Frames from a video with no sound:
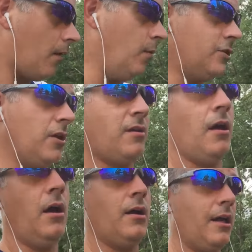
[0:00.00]
which is,
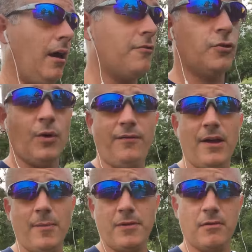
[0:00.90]
I've got
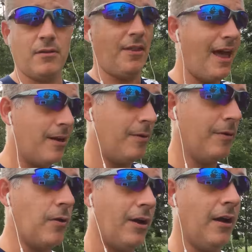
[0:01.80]
125 episodes of that. I'll be
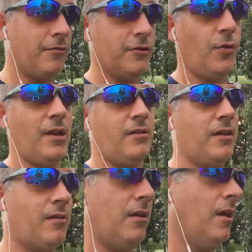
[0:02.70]
recording
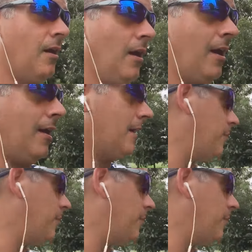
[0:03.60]
126 in